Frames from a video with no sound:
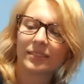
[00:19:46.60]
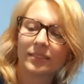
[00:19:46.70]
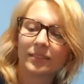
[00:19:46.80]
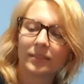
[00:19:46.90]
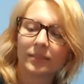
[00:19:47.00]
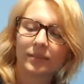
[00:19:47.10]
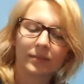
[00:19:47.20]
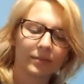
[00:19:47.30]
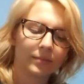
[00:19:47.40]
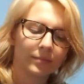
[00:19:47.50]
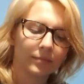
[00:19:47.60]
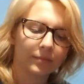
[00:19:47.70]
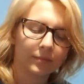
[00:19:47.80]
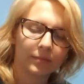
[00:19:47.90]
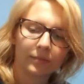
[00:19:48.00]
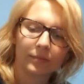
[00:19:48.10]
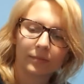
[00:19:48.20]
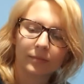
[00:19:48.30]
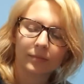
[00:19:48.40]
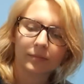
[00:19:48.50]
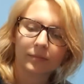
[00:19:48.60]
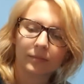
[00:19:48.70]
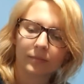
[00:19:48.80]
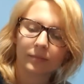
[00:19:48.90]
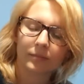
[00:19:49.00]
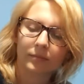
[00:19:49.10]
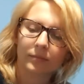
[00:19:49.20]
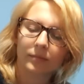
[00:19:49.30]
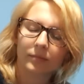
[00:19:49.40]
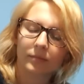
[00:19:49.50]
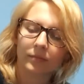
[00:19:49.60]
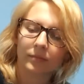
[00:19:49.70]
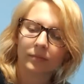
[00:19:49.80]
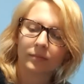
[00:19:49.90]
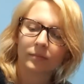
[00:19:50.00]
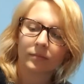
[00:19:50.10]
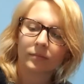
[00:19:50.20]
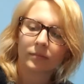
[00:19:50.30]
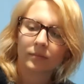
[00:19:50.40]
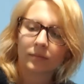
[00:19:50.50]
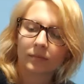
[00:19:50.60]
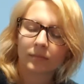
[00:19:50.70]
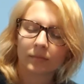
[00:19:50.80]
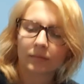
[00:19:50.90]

This person isn't speaking.